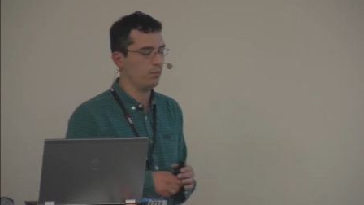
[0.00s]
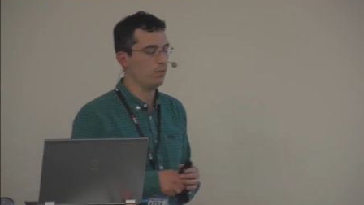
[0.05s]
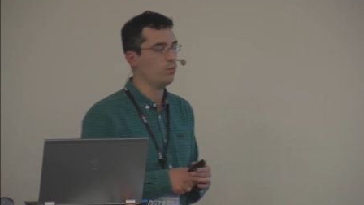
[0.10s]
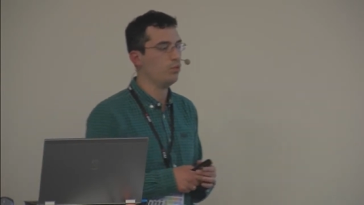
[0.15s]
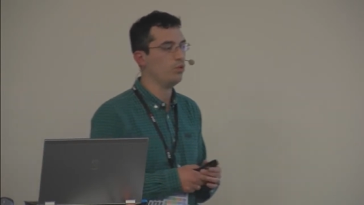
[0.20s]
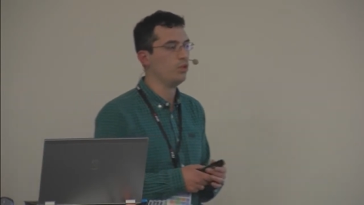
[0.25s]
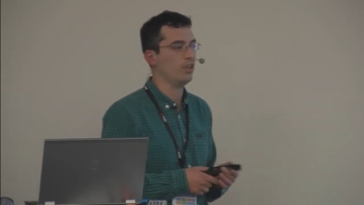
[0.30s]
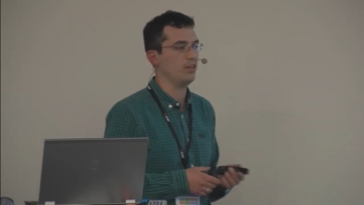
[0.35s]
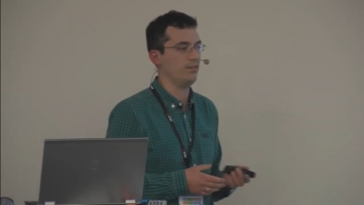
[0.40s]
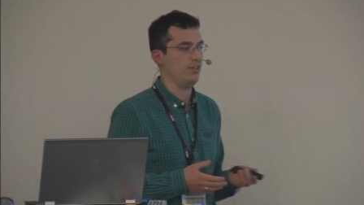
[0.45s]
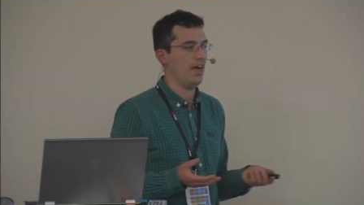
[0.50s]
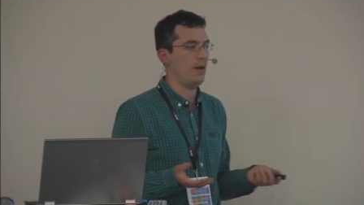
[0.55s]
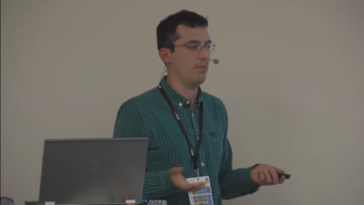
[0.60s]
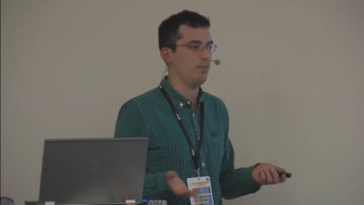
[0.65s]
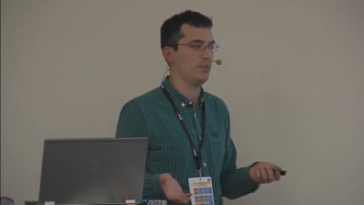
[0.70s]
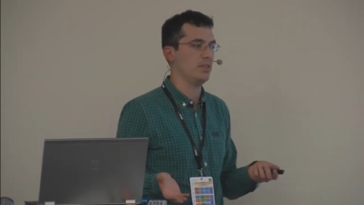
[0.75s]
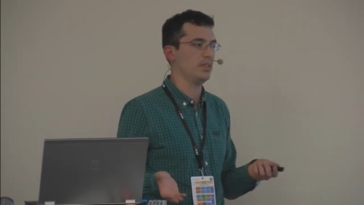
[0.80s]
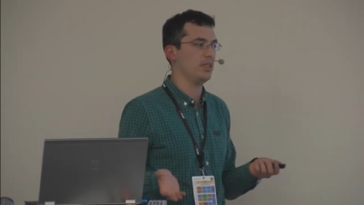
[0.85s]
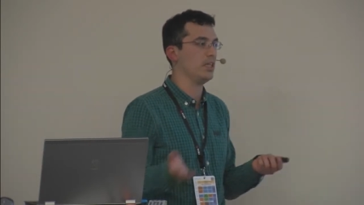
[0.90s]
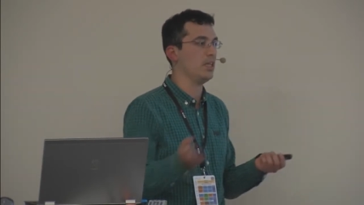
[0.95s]
wouldn't have
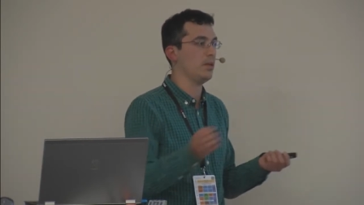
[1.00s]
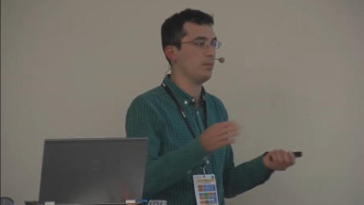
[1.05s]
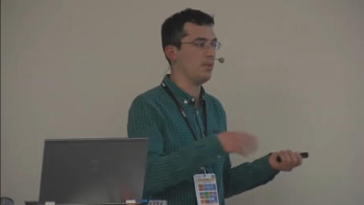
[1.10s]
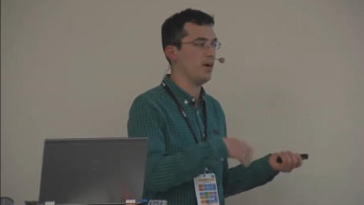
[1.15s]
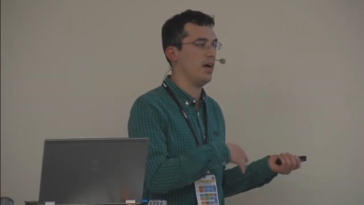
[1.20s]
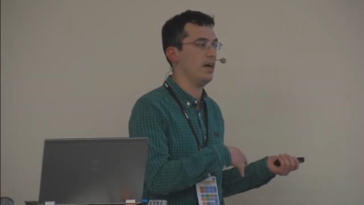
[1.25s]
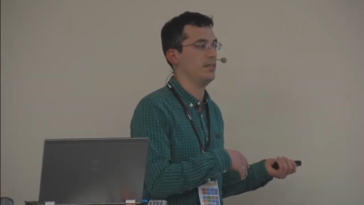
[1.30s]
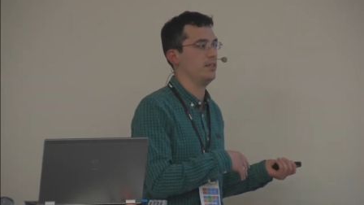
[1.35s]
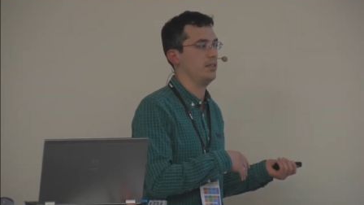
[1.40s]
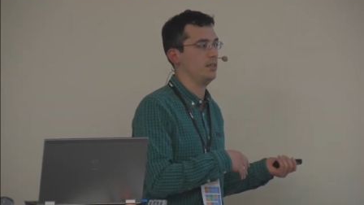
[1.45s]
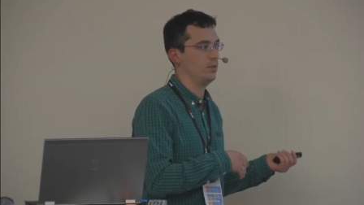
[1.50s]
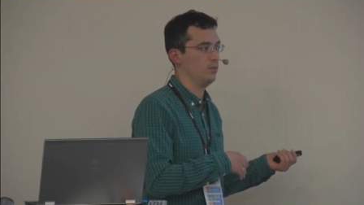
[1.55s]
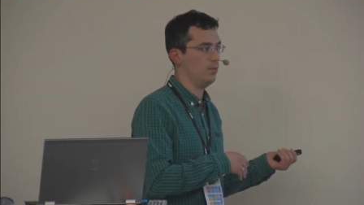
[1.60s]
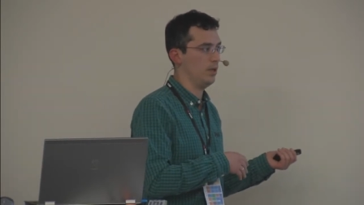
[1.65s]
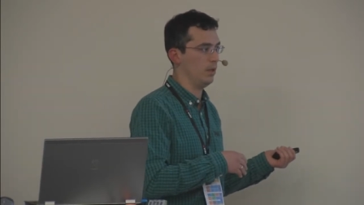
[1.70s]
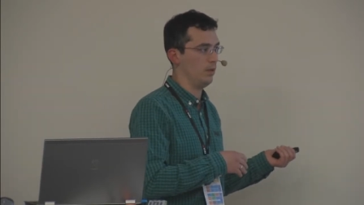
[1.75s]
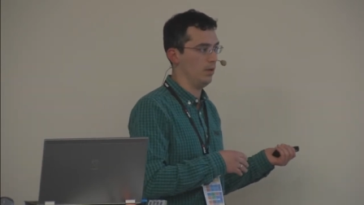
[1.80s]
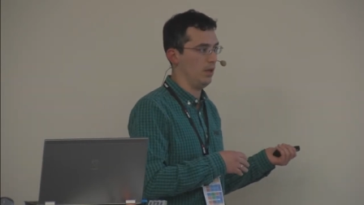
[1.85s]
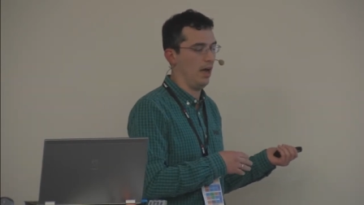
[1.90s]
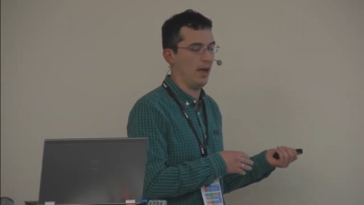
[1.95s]
happened in the past as
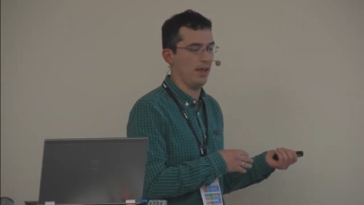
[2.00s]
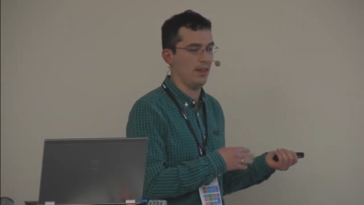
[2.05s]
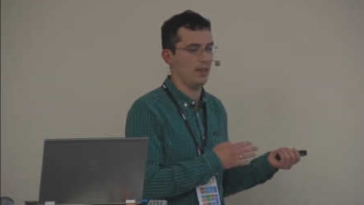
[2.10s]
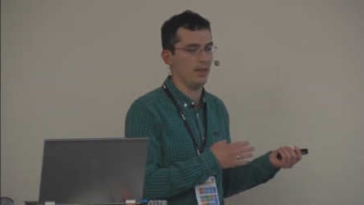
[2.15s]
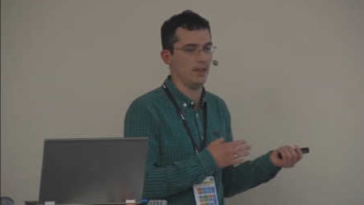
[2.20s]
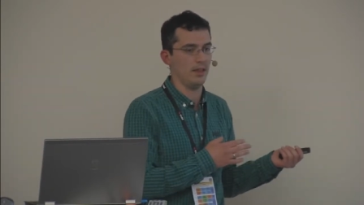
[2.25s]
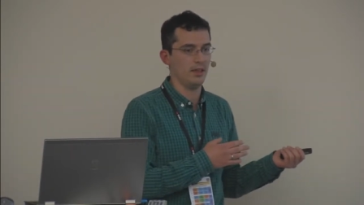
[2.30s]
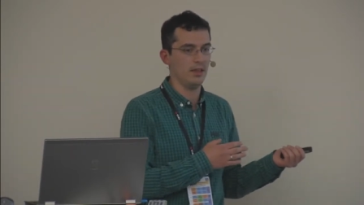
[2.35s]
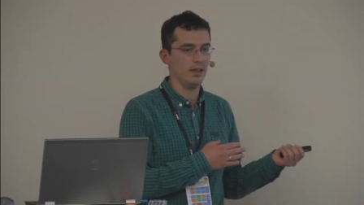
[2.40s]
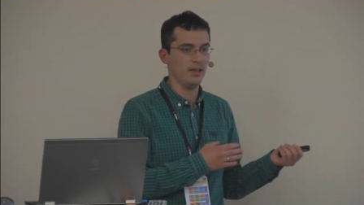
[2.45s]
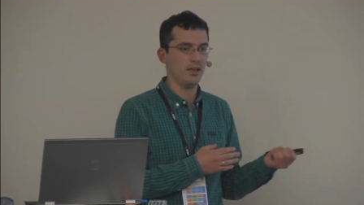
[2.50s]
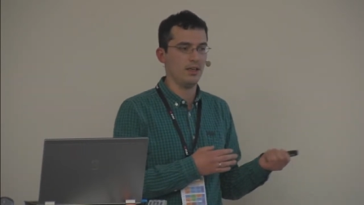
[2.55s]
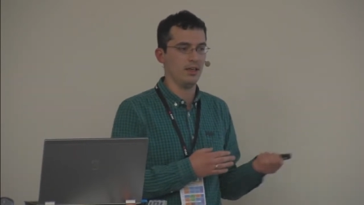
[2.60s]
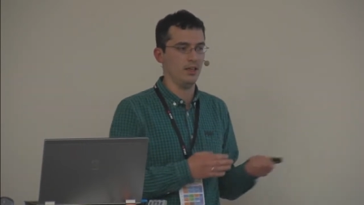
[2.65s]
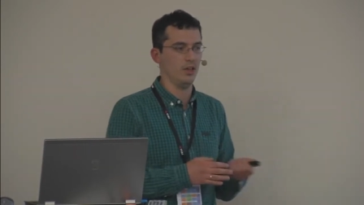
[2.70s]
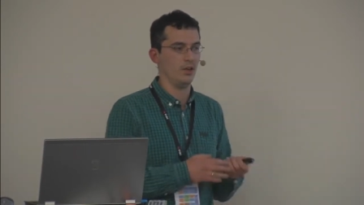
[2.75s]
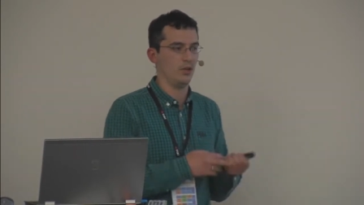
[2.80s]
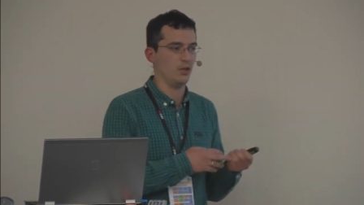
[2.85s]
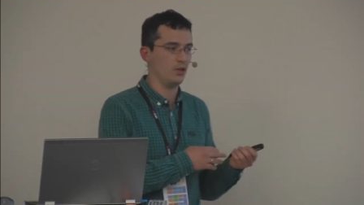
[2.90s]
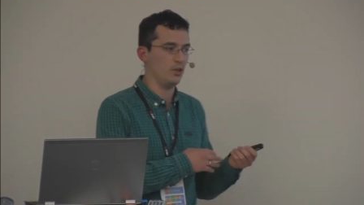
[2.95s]
well. Either
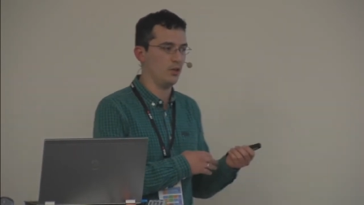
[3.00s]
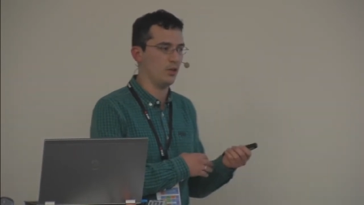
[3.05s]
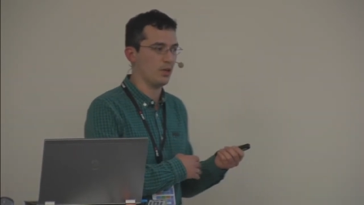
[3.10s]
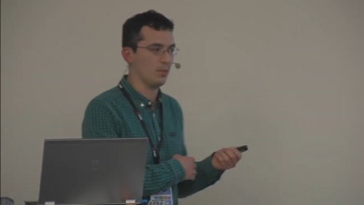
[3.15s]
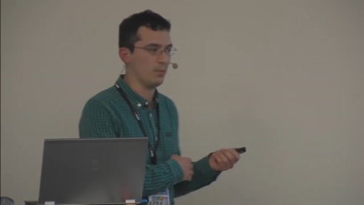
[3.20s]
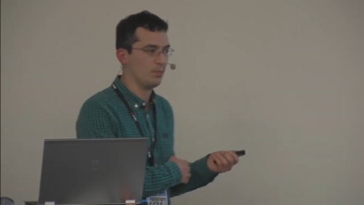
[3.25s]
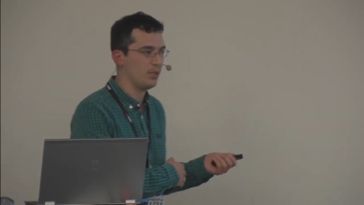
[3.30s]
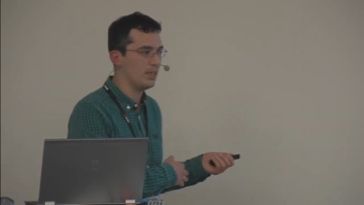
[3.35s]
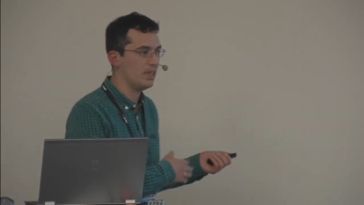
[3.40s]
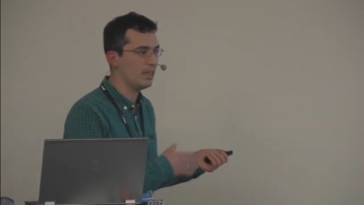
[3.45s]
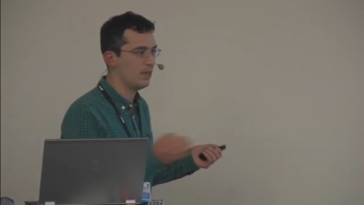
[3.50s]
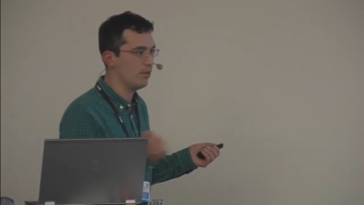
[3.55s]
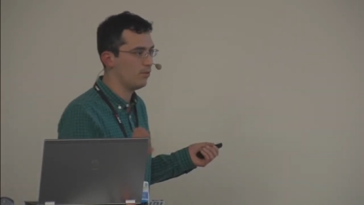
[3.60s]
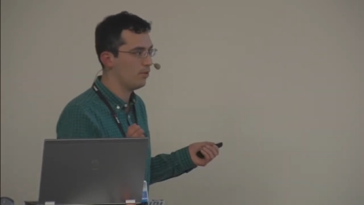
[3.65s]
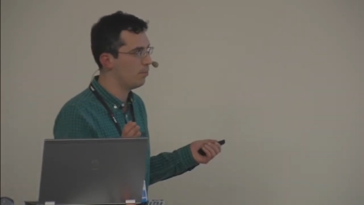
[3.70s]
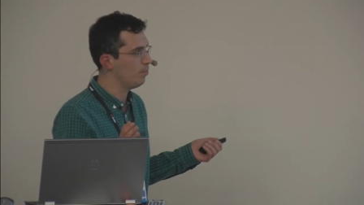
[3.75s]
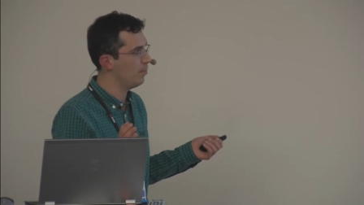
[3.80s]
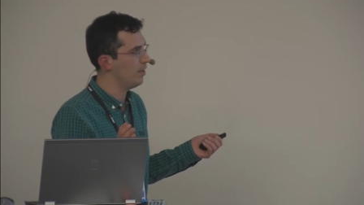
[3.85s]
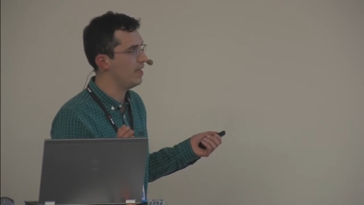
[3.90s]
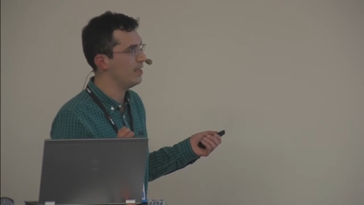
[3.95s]
you, know, you completely
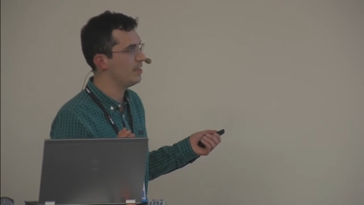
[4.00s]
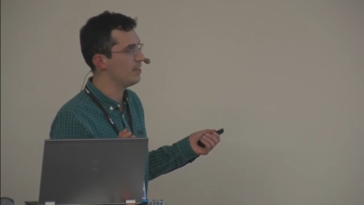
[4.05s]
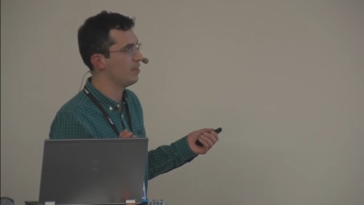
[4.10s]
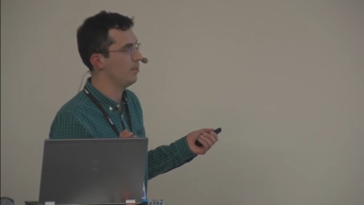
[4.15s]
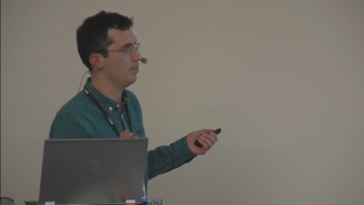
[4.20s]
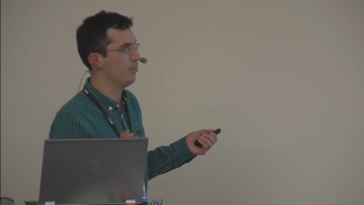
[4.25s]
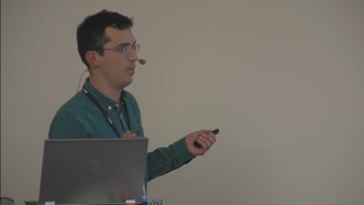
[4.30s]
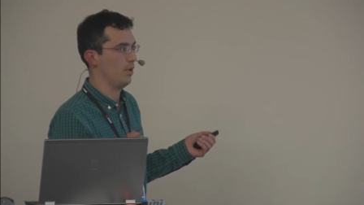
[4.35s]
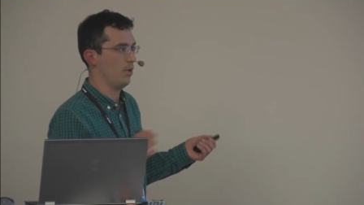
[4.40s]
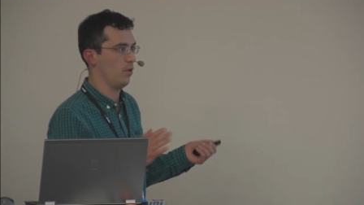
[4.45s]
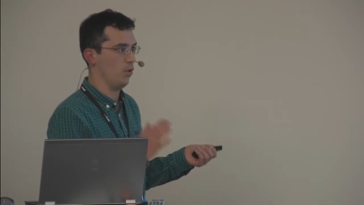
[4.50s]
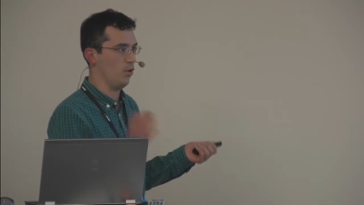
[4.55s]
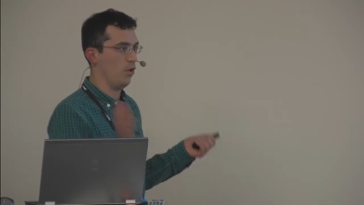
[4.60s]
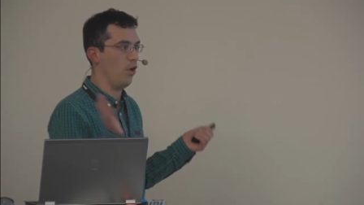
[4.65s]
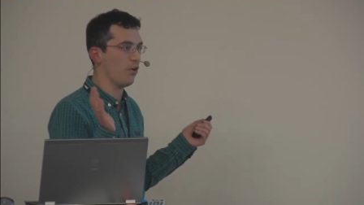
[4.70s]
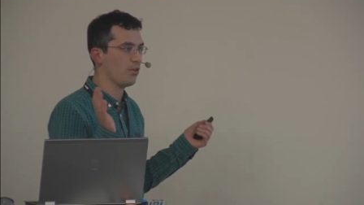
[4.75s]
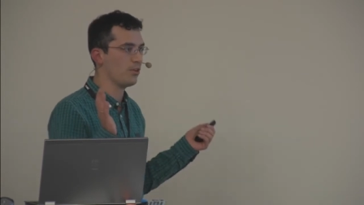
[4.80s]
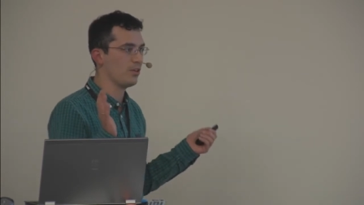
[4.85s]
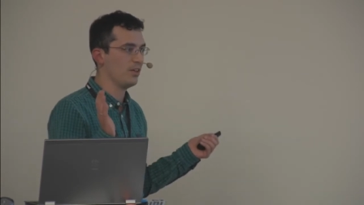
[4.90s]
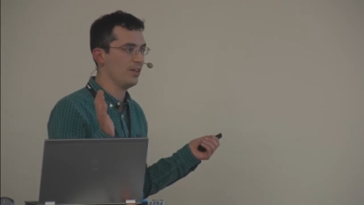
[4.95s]
replace something or
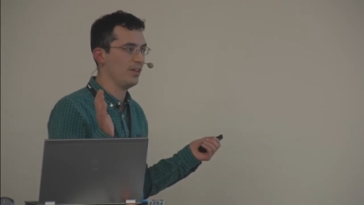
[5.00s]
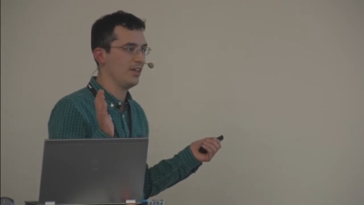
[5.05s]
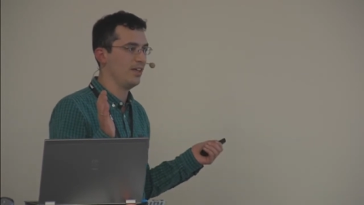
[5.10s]
not.